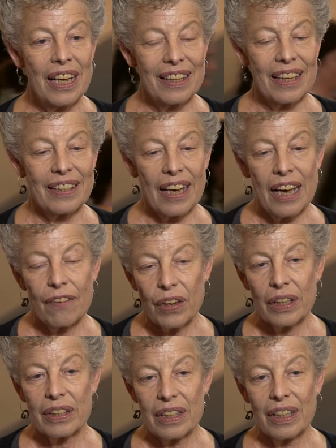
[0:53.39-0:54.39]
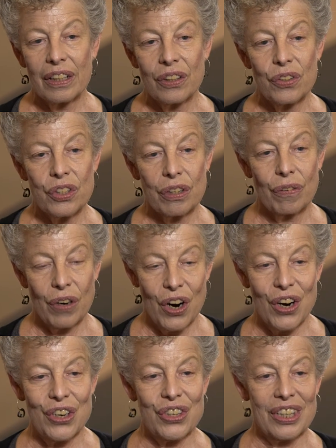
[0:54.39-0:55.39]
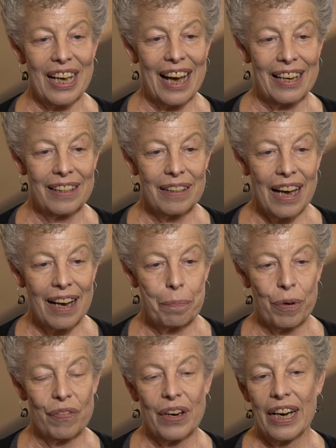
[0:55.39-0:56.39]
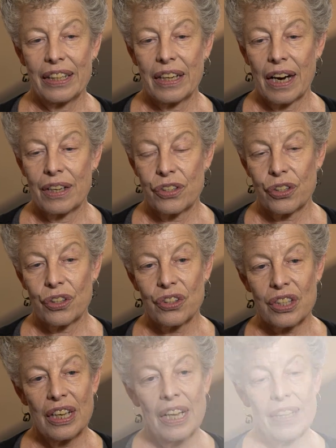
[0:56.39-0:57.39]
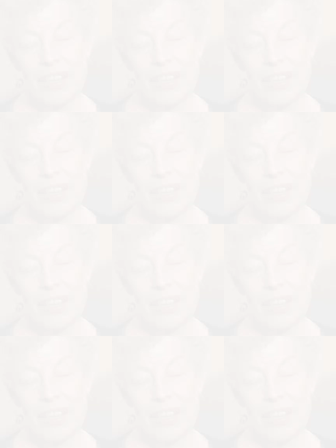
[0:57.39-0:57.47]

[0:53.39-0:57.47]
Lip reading: that they have continued to rehearse and provide concerts.